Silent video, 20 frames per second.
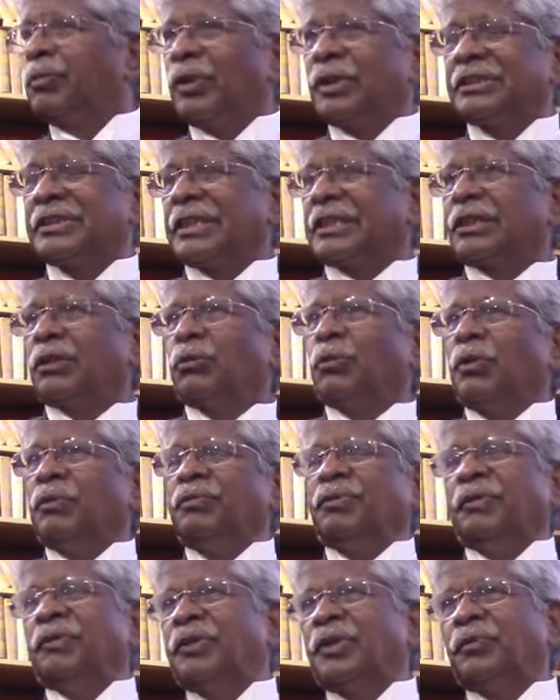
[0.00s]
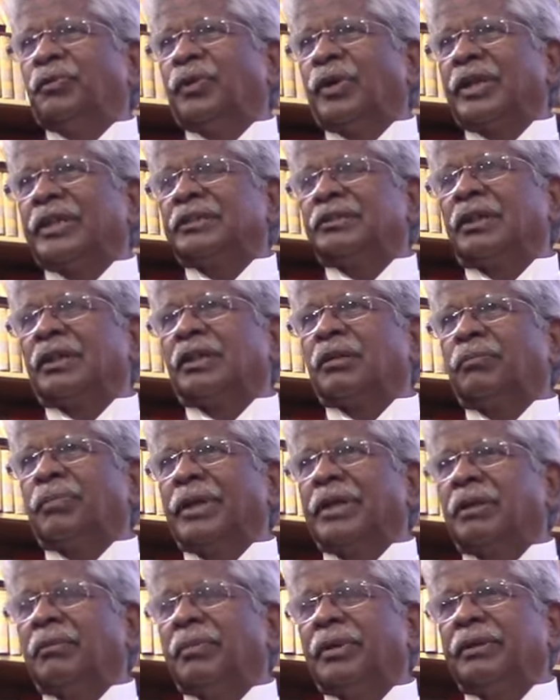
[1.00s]
Therefore, Section 154 is
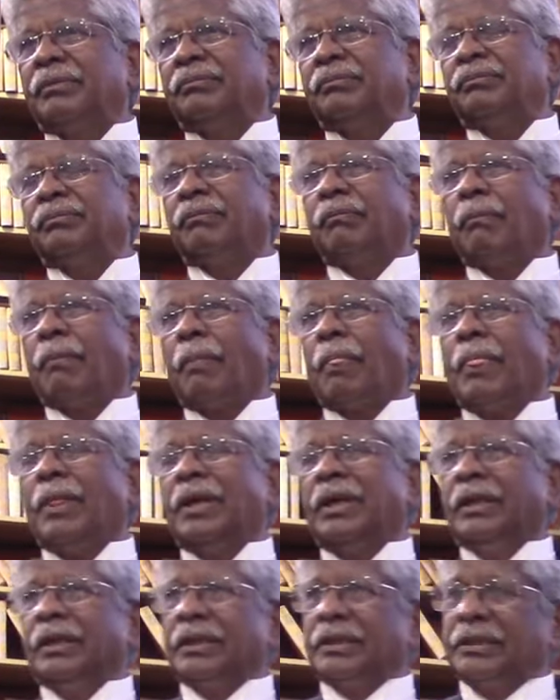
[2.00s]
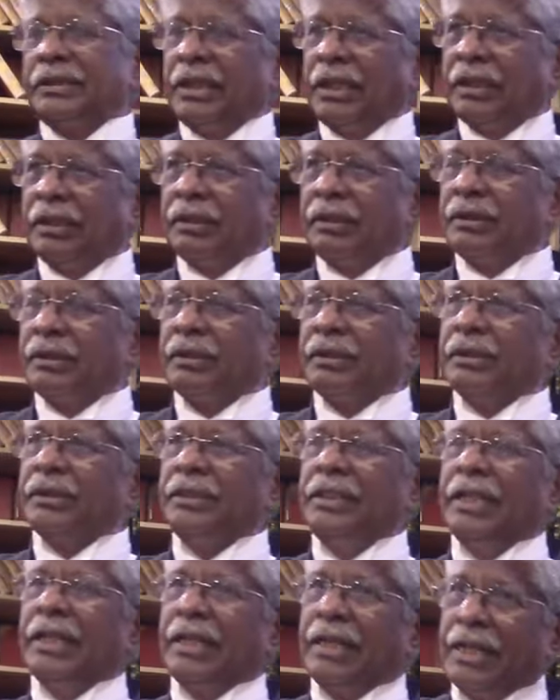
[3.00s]
not applicable. Then
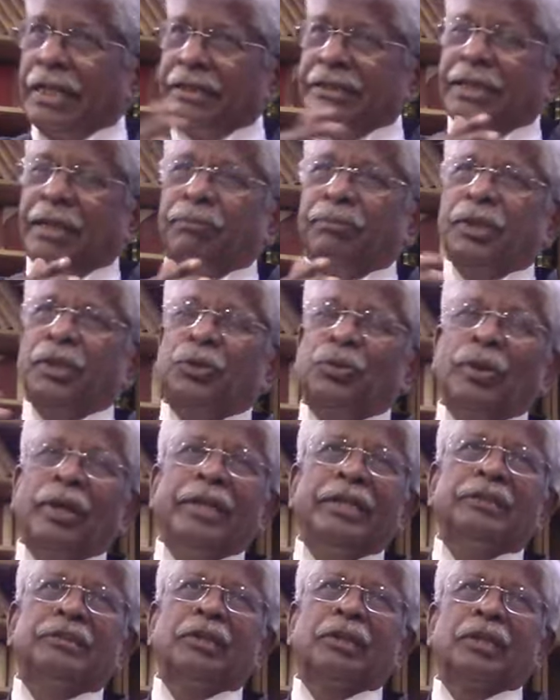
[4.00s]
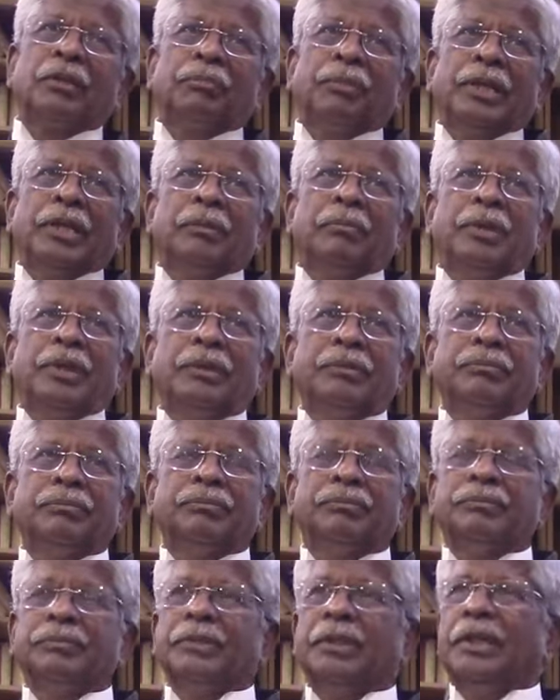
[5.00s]
the entire Chapter 12 is not
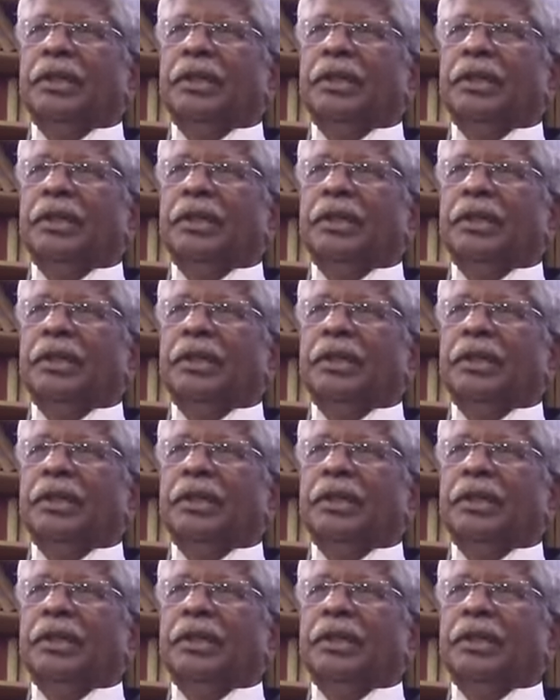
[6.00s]
applicable.